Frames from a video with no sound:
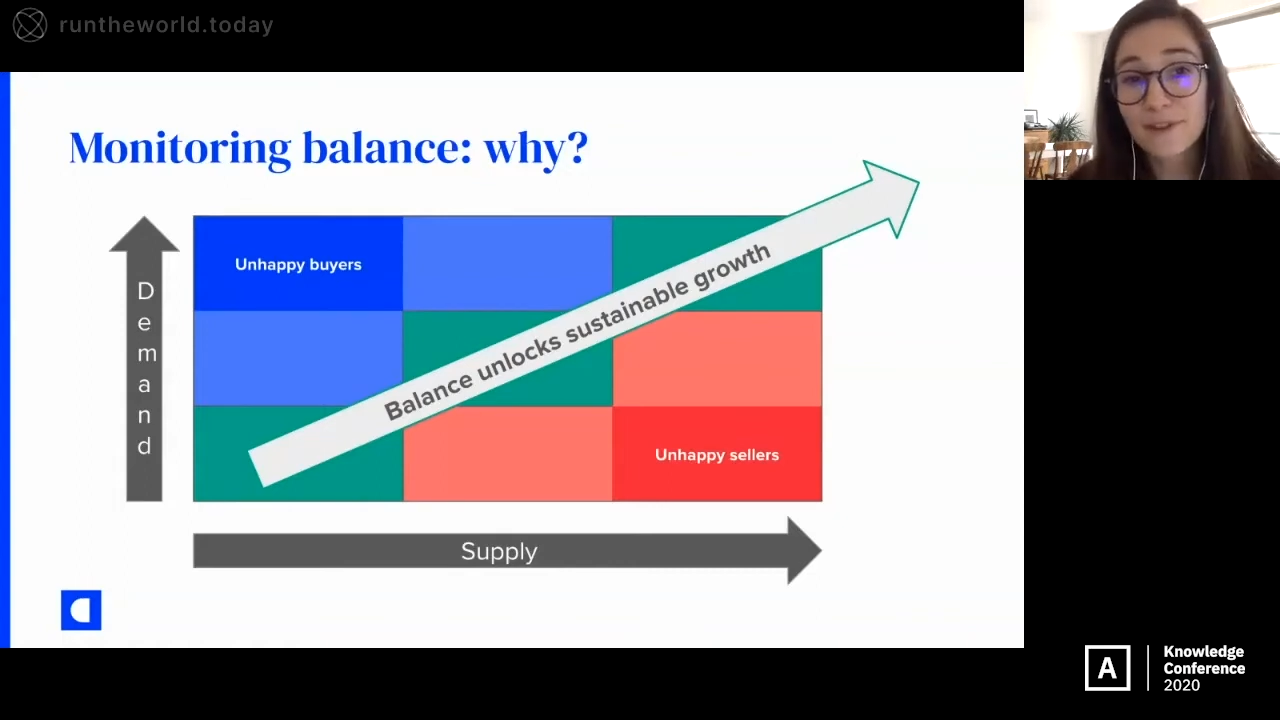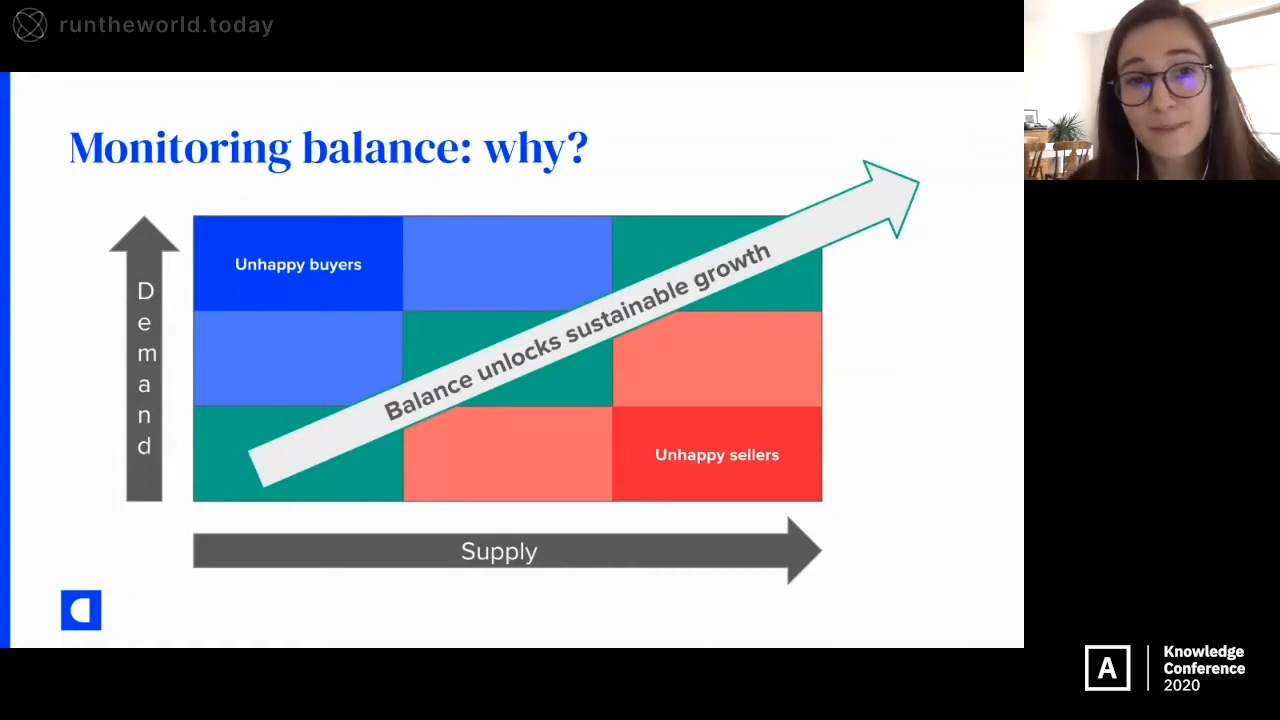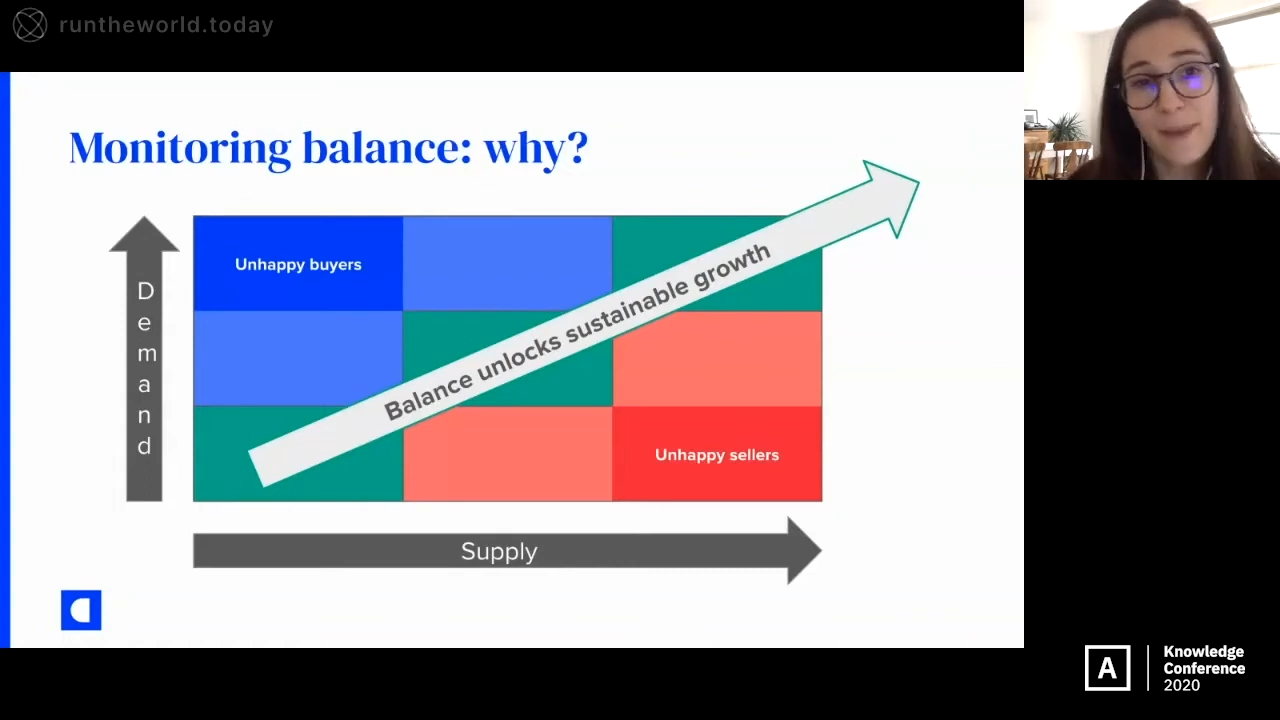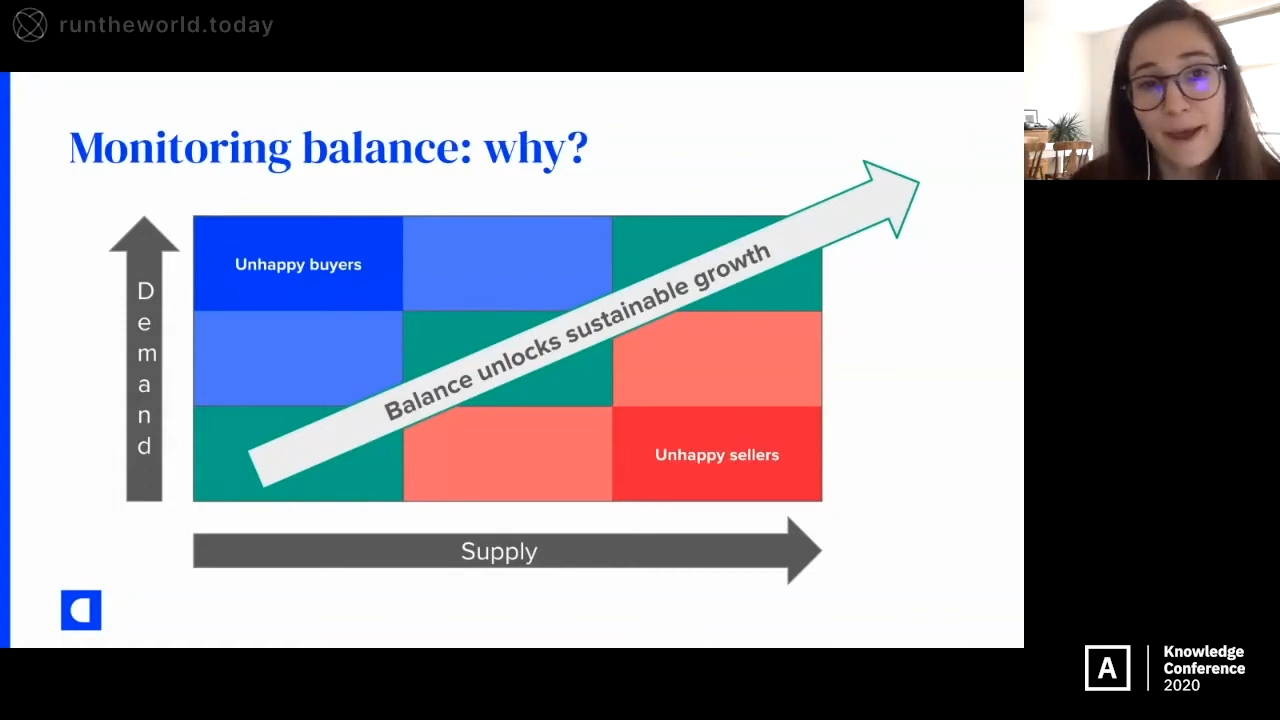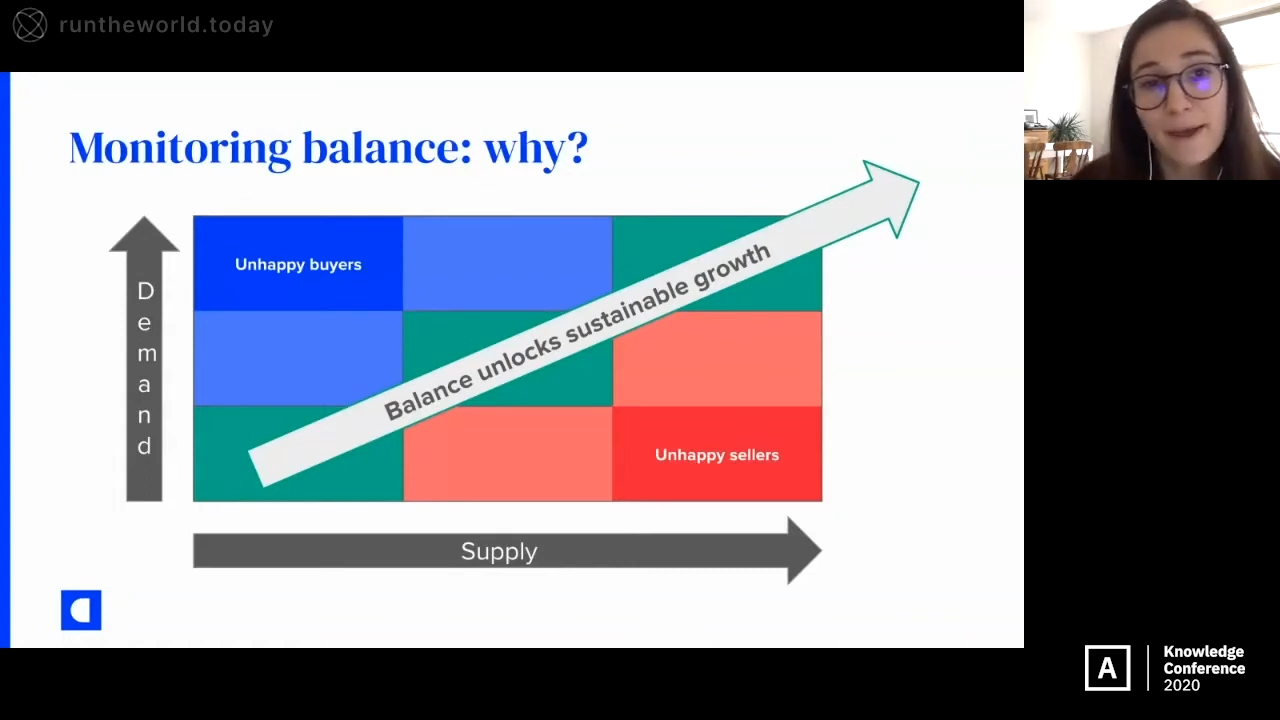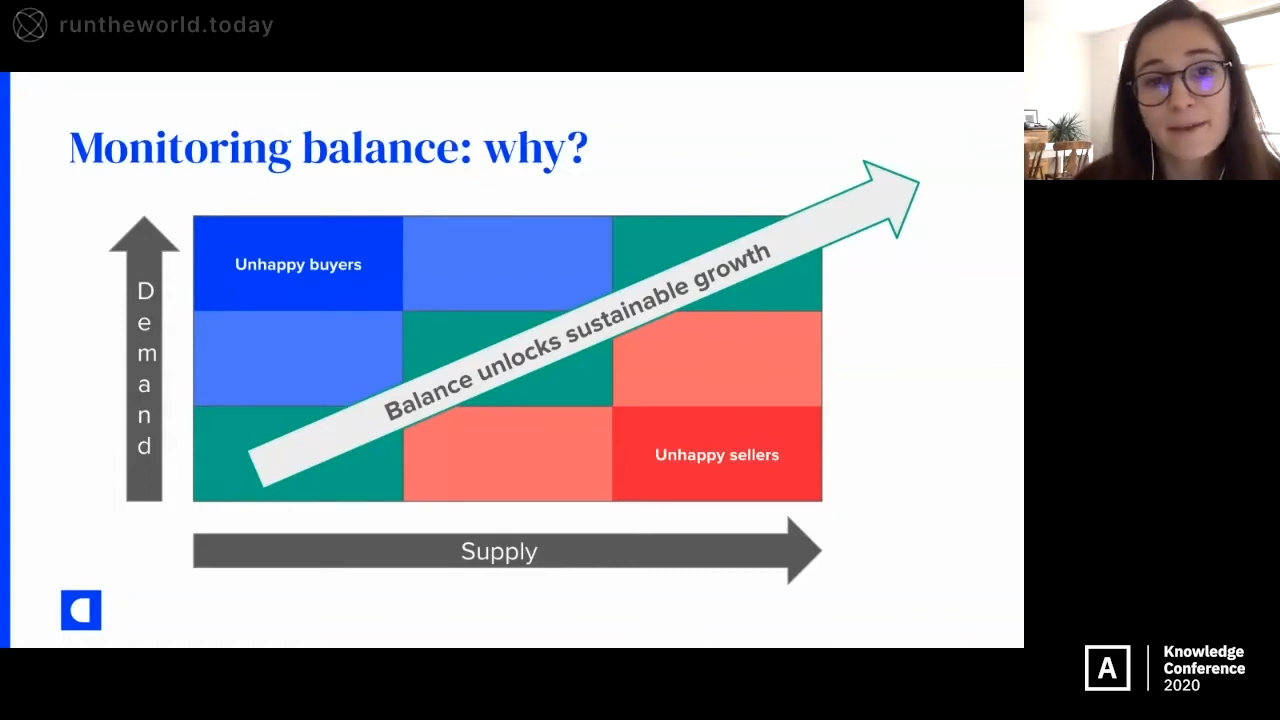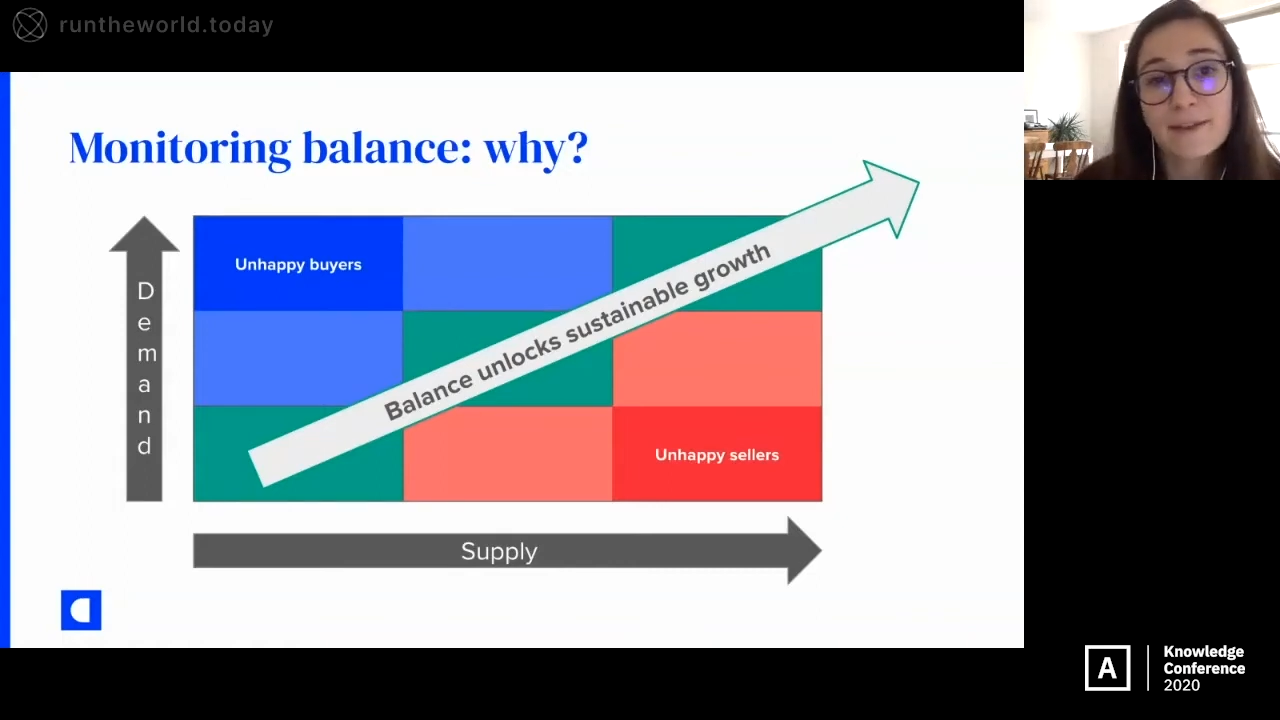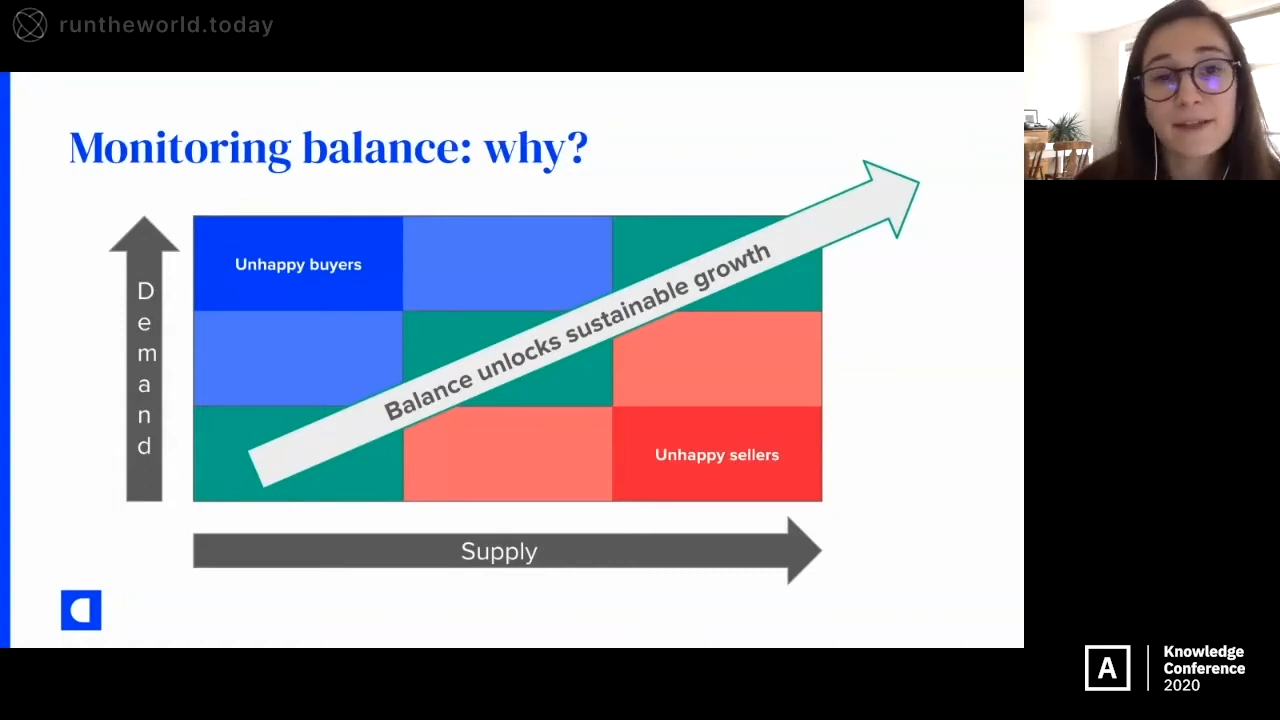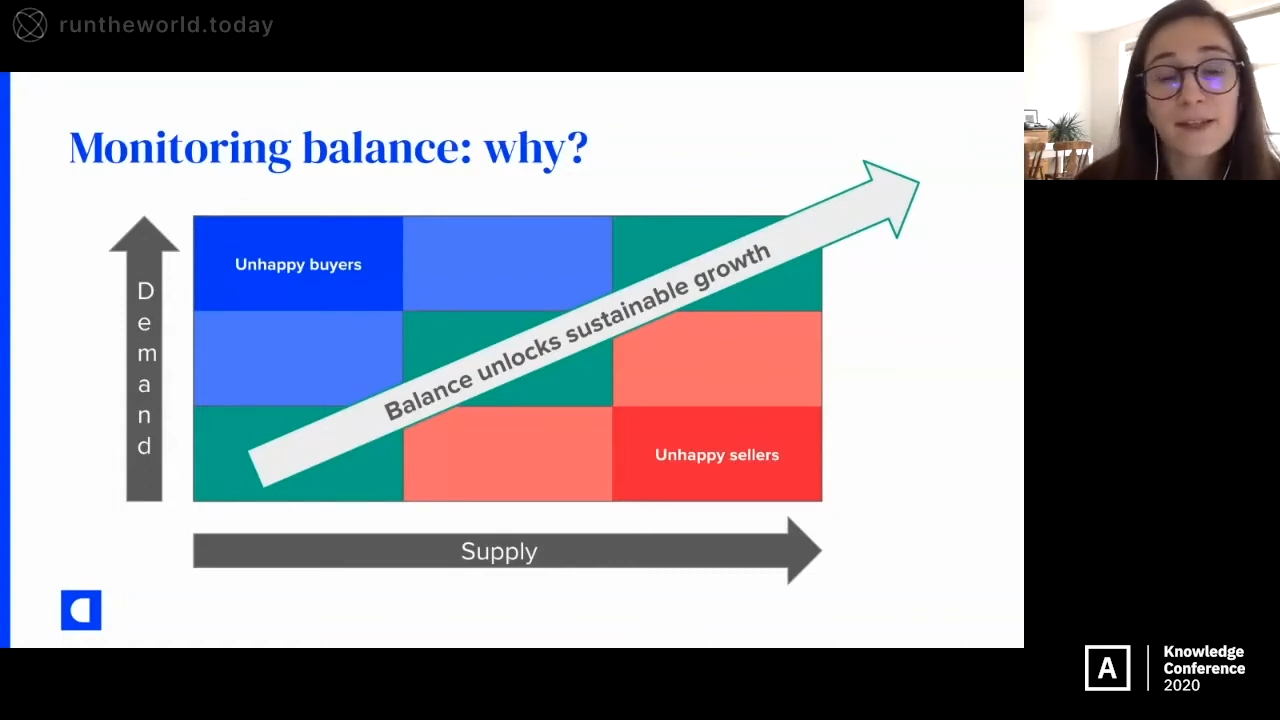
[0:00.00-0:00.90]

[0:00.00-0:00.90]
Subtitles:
demand